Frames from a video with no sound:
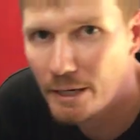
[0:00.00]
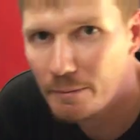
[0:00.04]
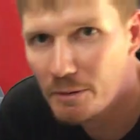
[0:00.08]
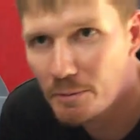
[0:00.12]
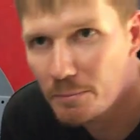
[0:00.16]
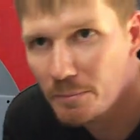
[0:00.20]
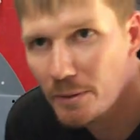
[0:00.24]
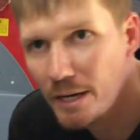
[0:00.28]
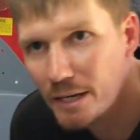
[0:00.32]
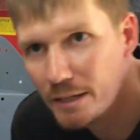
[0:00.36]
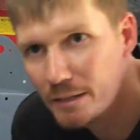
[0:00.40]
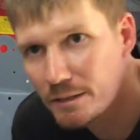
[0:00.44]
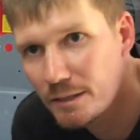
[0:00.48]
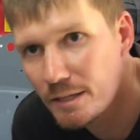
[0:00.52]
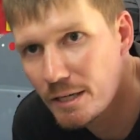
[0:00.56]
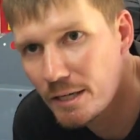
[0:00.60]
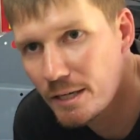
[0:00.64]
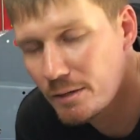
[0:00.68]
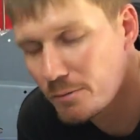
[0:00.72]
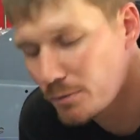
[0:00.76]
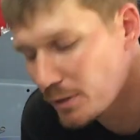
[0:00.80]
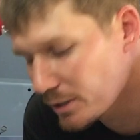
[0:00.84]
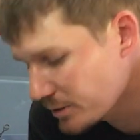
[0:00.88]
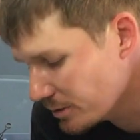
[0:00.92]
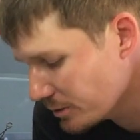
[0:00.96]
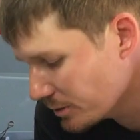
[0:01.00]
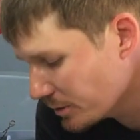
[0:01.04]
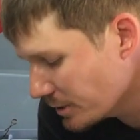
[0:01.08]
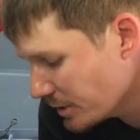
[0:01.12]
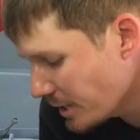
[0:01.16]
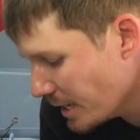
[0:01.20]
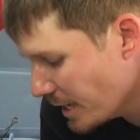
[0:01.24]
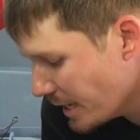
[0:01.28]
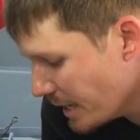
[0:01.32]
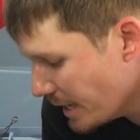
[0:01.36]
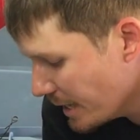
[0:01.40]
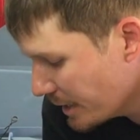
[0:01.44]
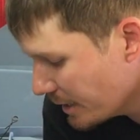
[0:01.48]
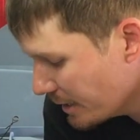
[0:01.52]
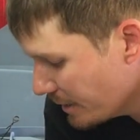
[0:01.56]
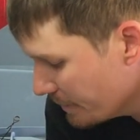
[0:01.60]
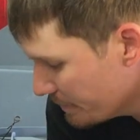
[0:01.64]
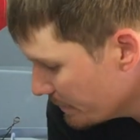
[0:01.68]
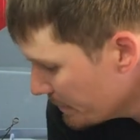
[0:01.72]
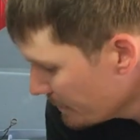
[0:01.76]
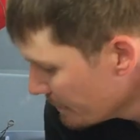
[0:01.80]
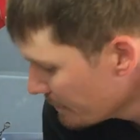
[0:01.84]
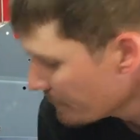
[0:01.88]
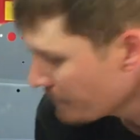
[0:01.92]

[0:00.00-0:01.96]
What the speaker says: the back there. Once I've got that hung up,